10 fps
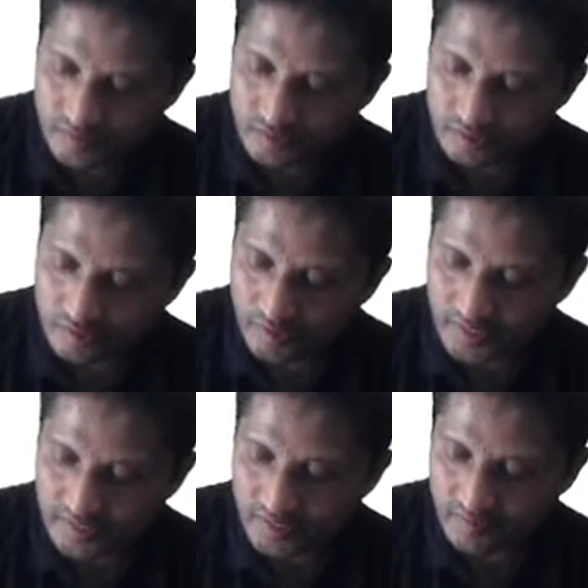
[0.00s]
So 2i
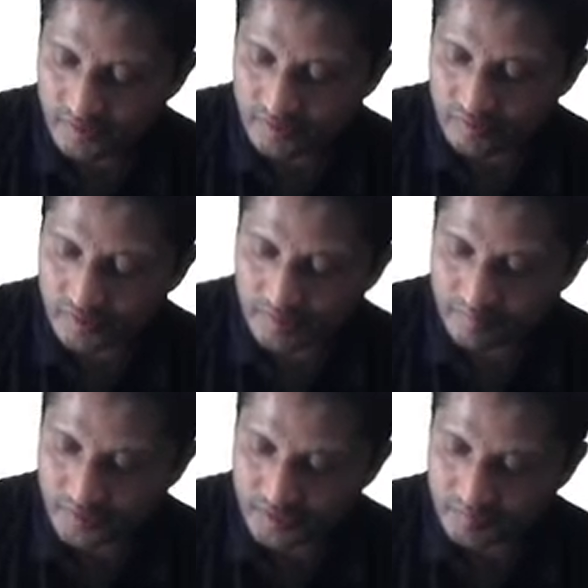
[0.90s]
is equal to e
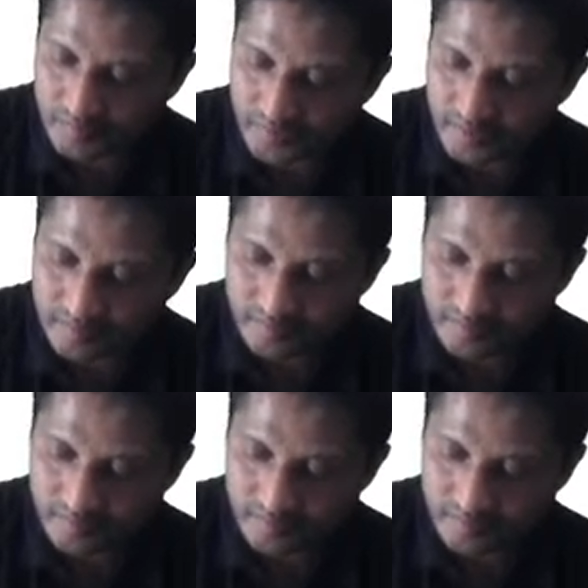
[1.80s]
plus pi.